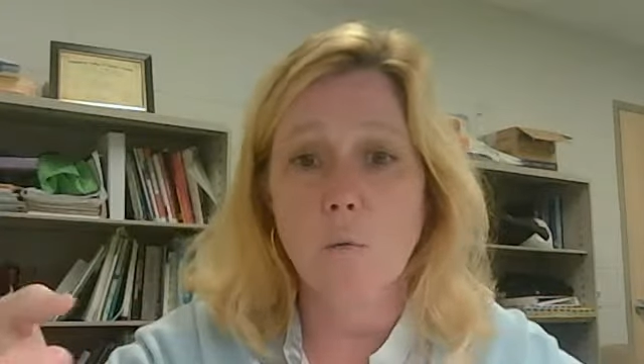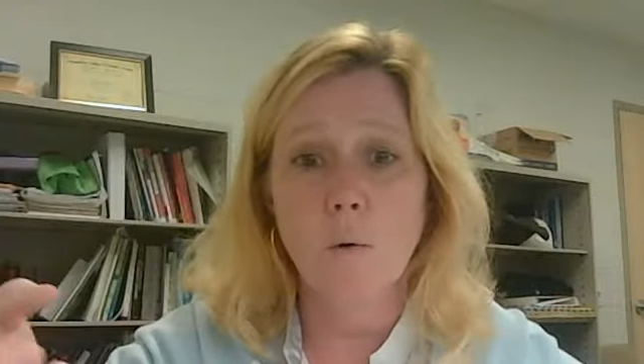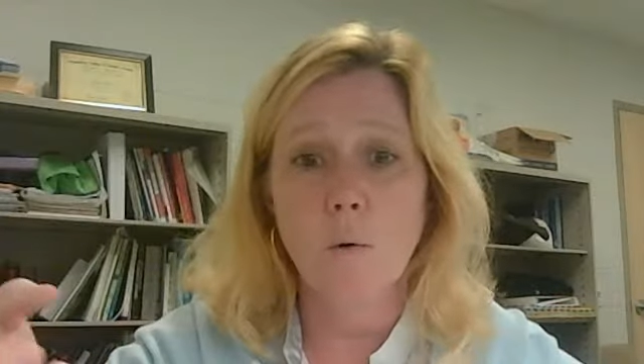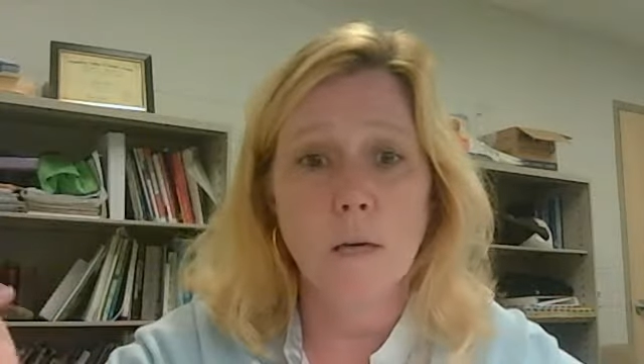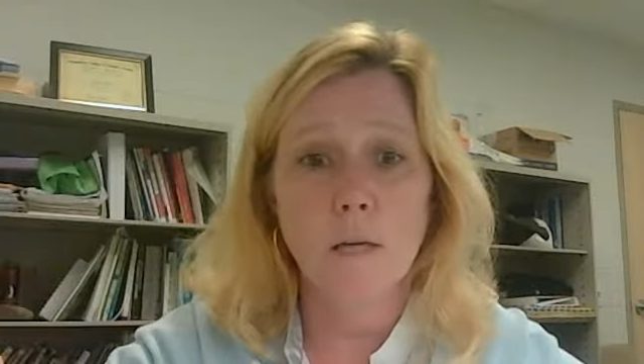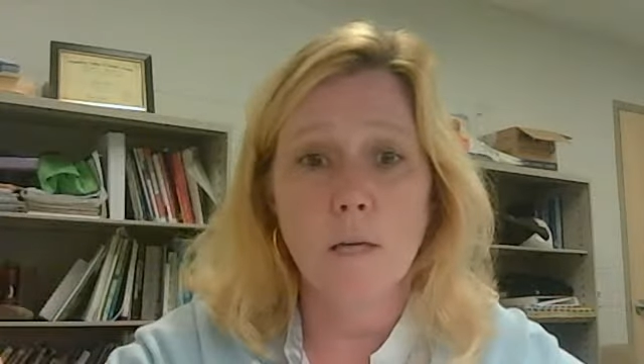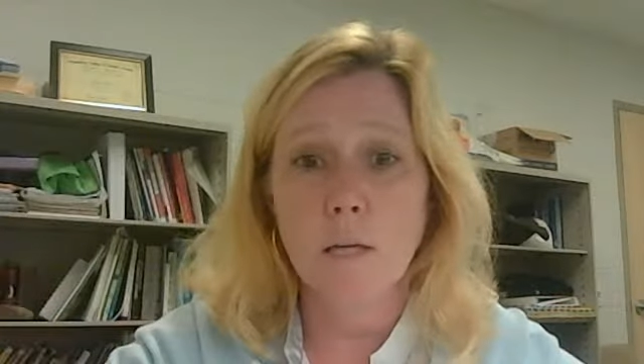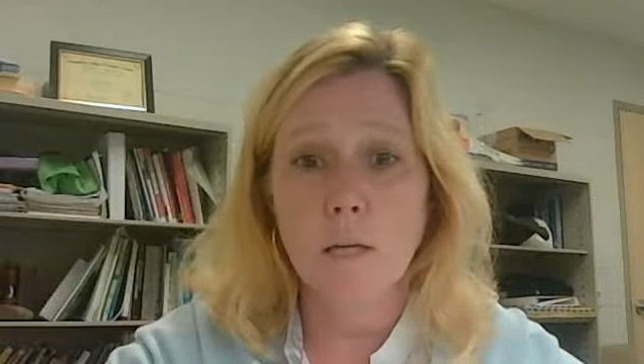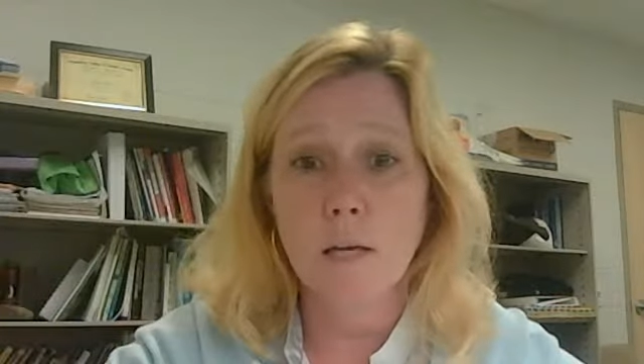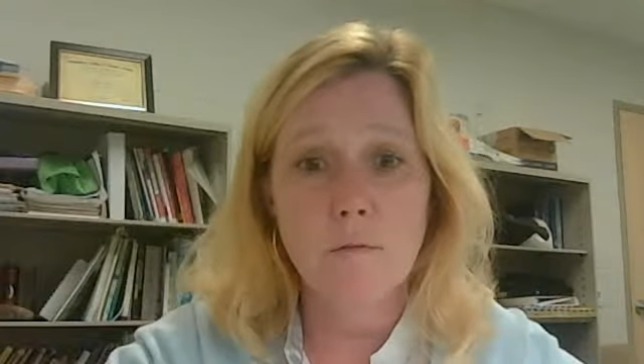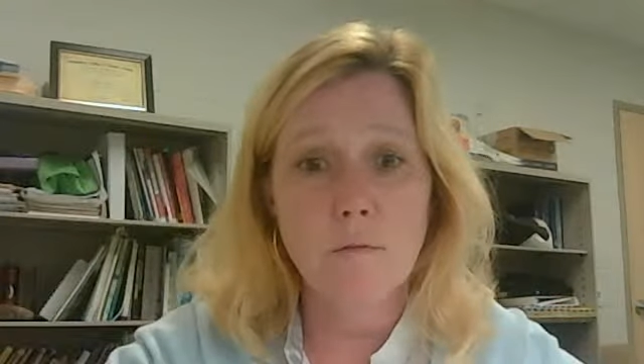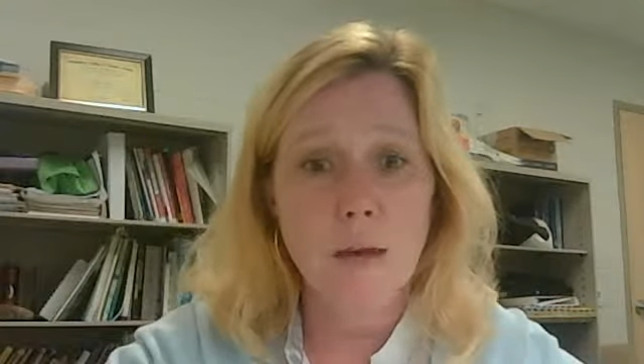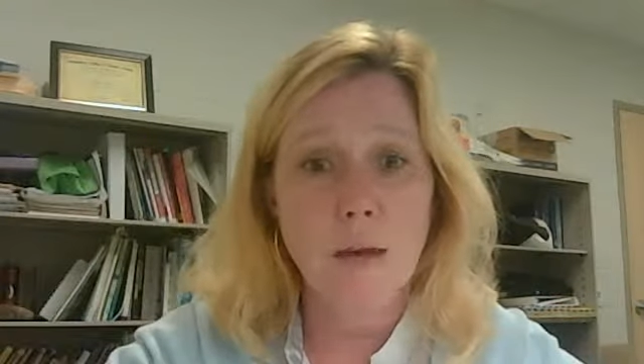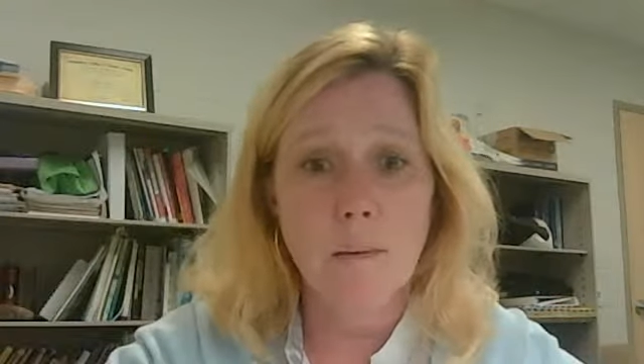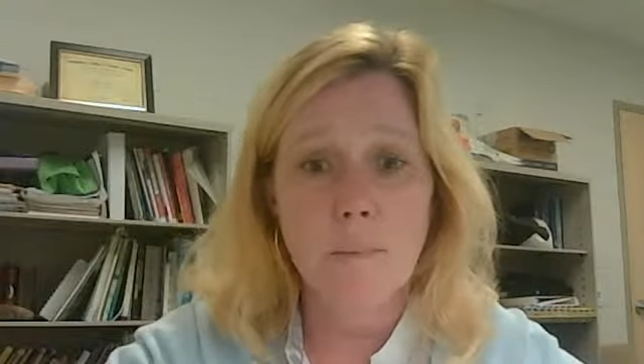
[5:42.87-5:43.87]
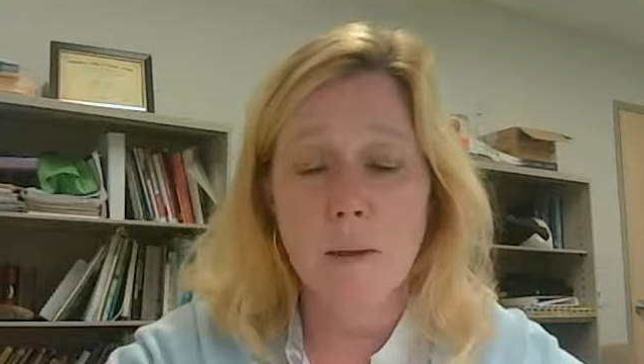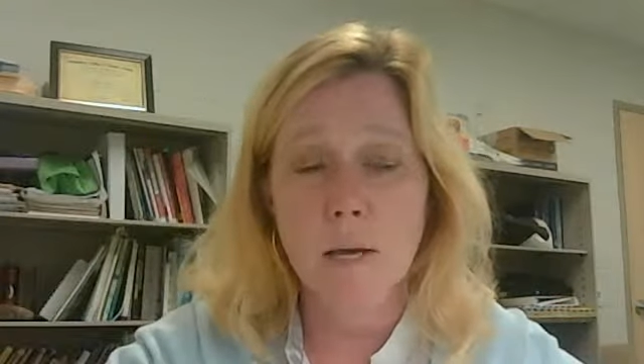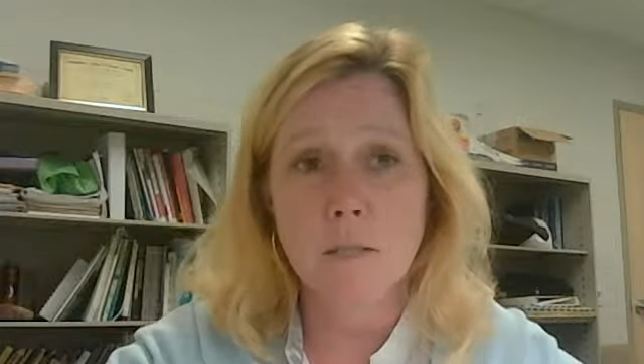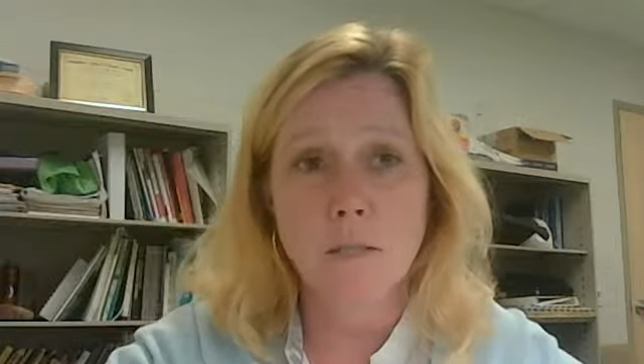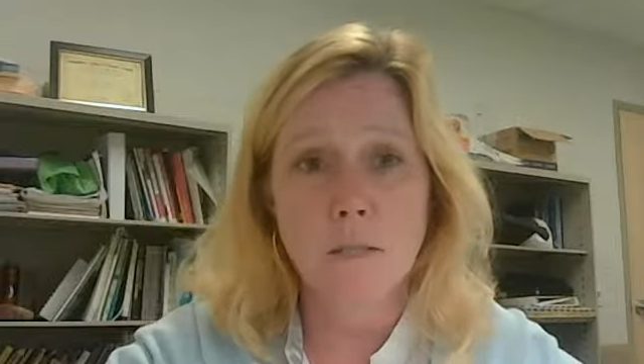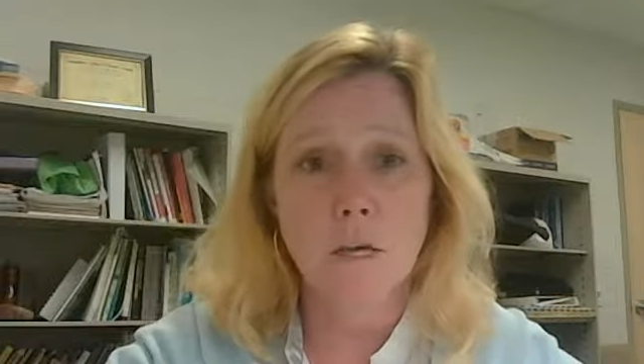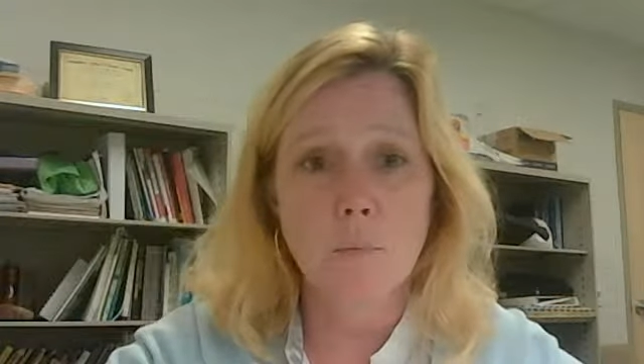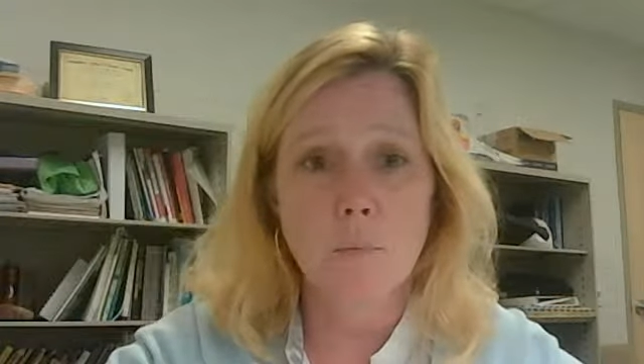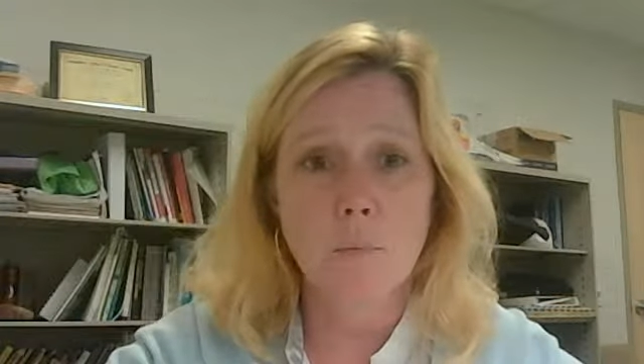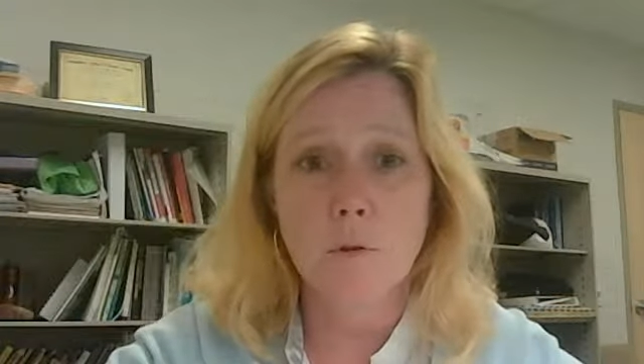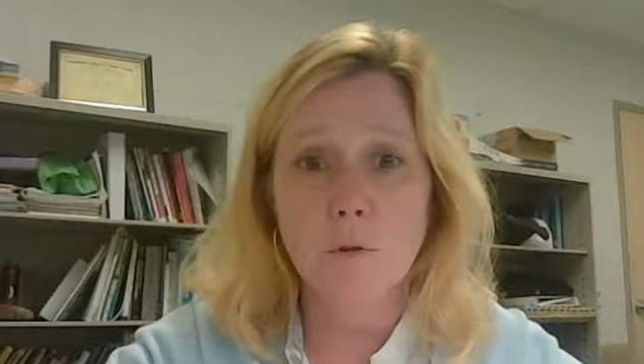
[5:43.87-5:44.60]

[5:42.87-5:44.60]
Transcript: why not have that match up with